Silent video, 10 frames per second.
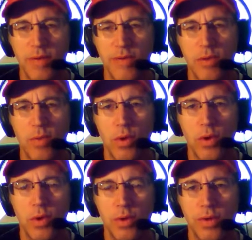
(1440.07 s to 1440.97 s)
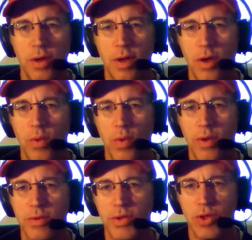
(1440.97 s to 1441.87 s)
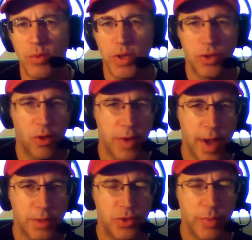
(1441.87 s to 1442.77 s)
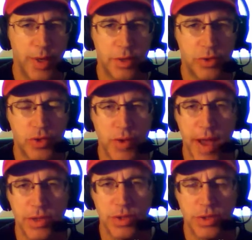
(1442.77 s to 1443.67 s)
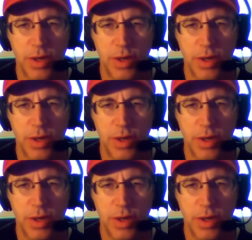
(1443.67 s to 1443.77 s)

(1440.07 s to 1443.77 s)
we live in a world where there is so much going on, so many distractions,